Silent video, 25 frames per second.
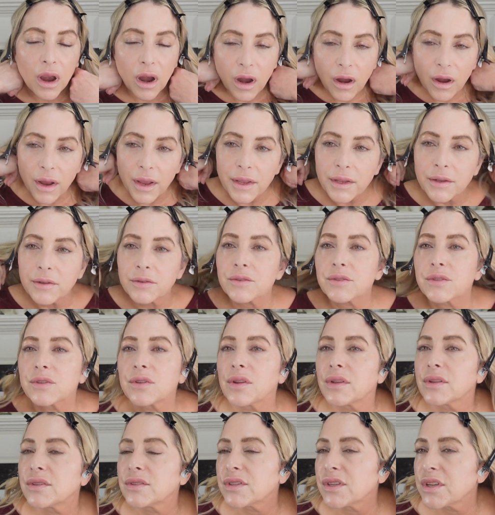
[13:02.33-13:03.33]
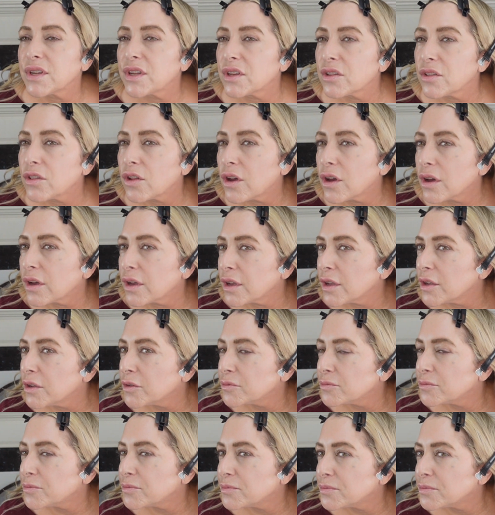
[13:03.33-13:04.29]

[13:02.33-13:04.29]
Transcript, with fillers: All right, so let's take a look.